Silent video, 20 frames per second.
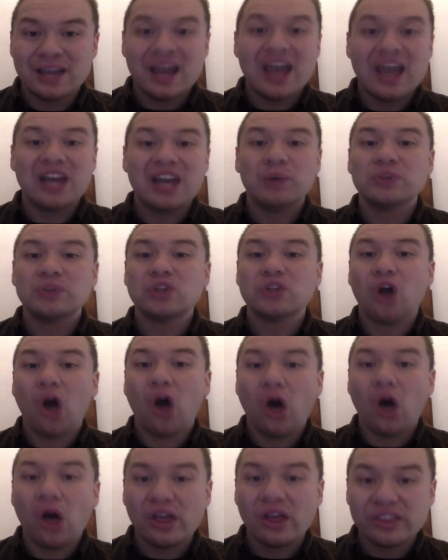And it was
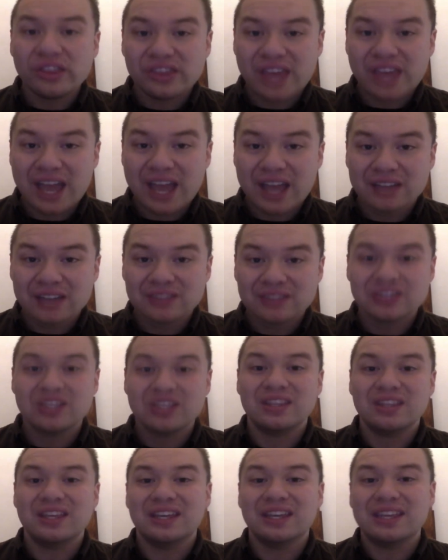all thanks to
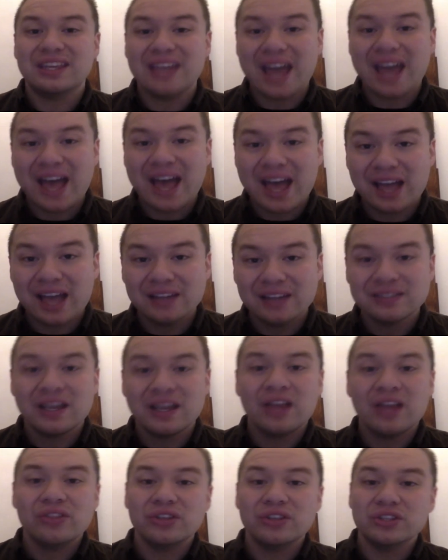the gags,
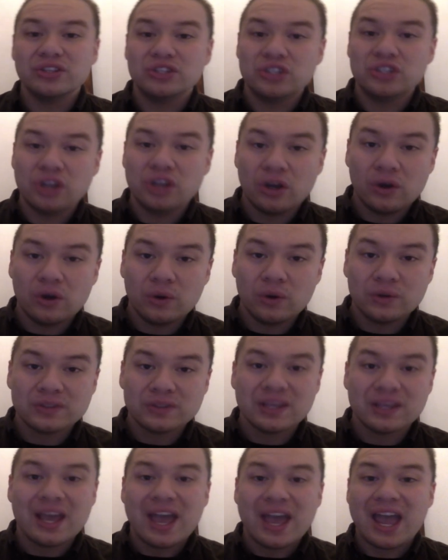the
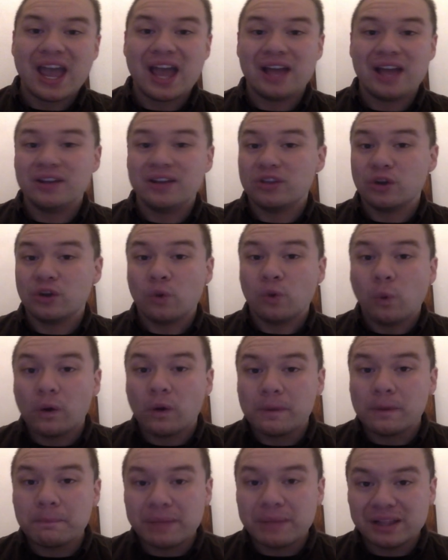jokes, and the
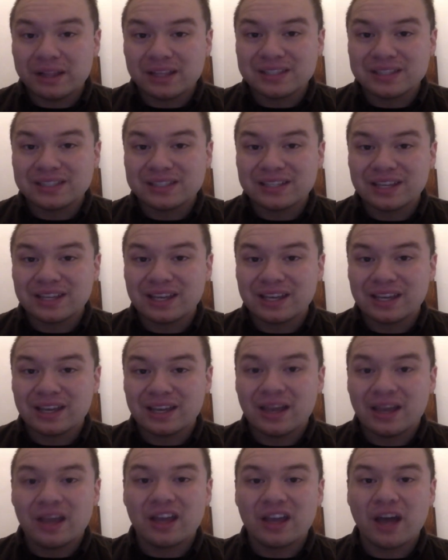
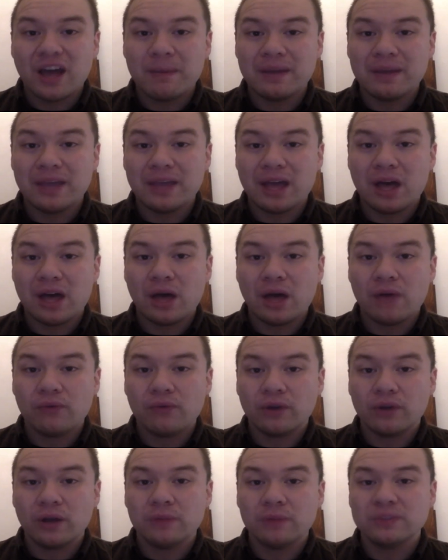quotability coming out
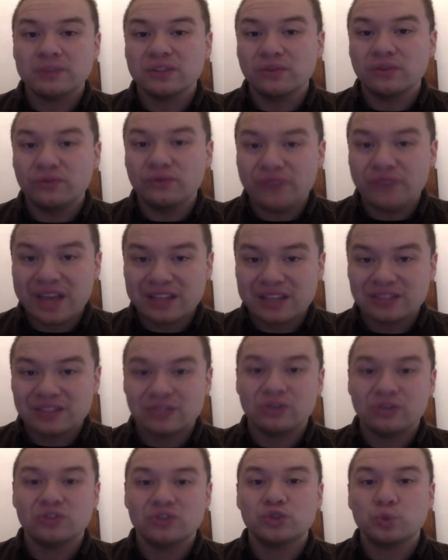from
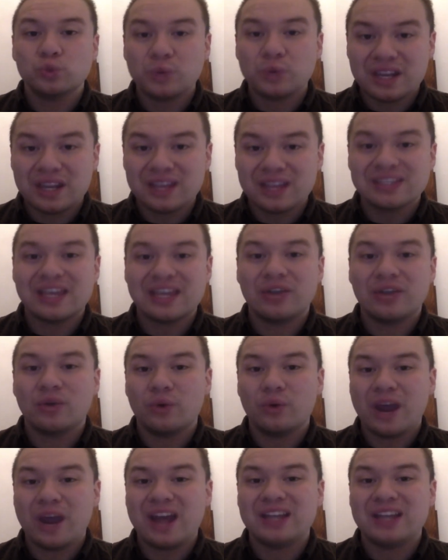Sylvester's, Tweety's, and
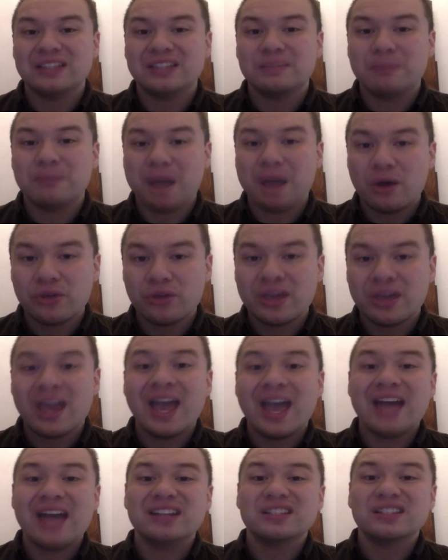Granny's mouth,
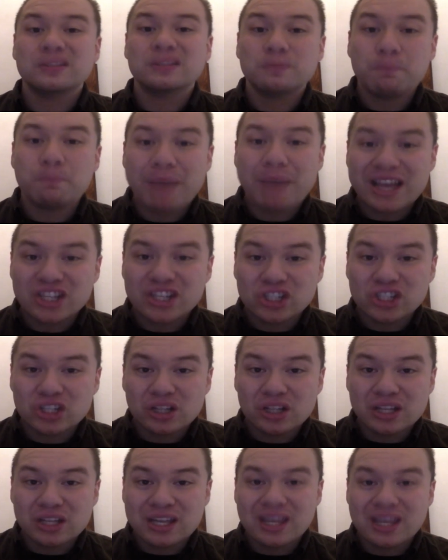and
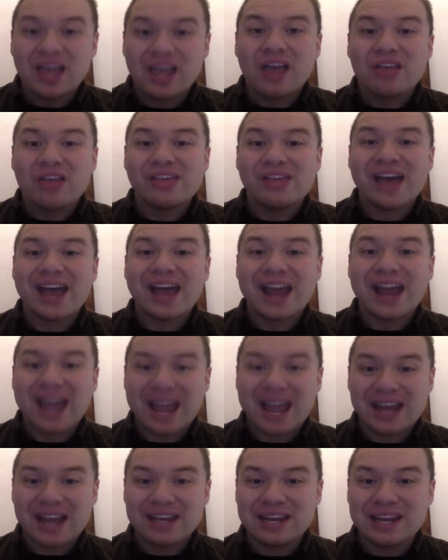especially that
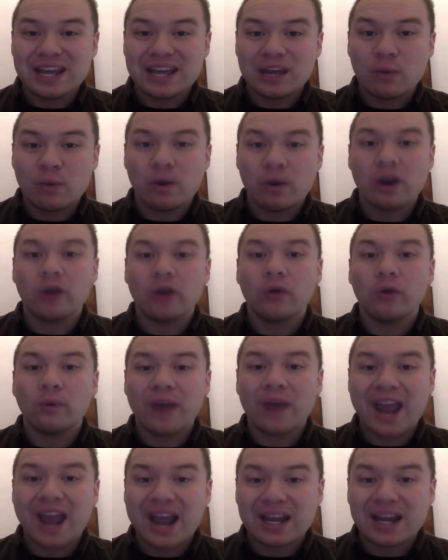ending where
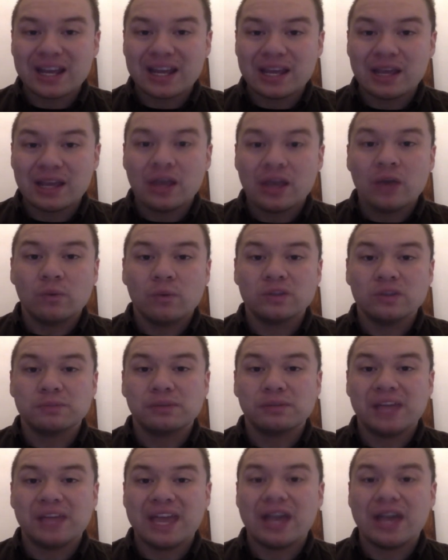Granny was
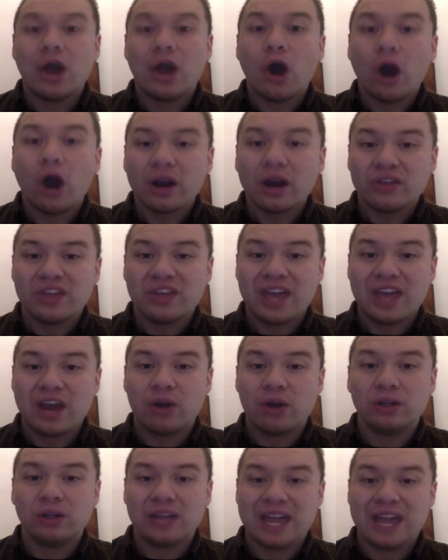playing Hark the
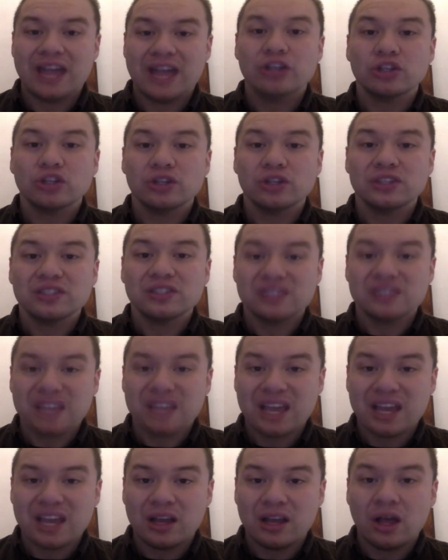Herald Angels
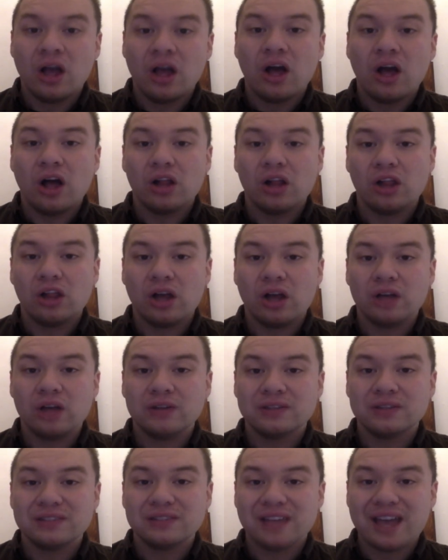Sing
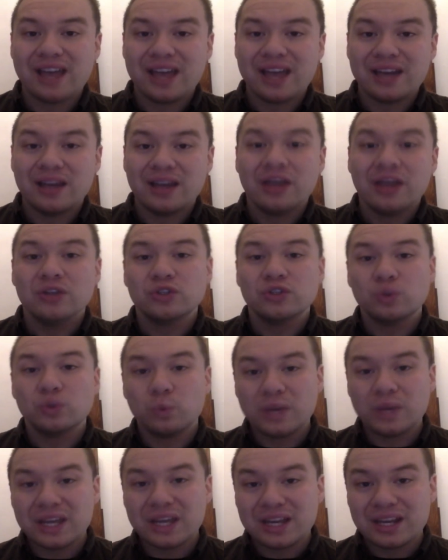alongside
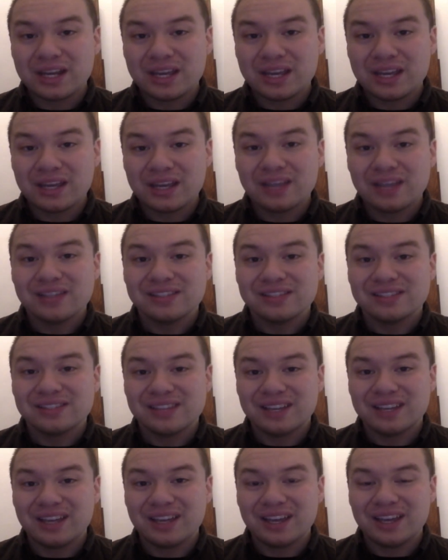Tweety
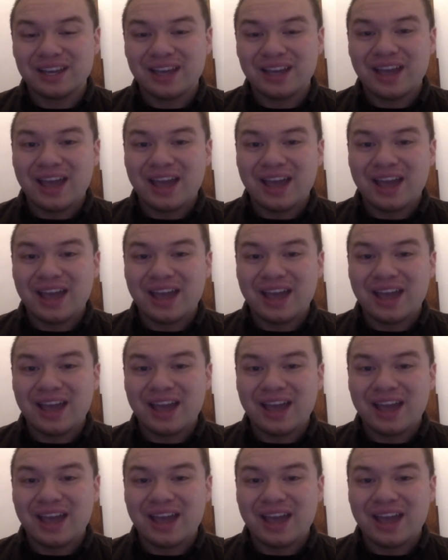singing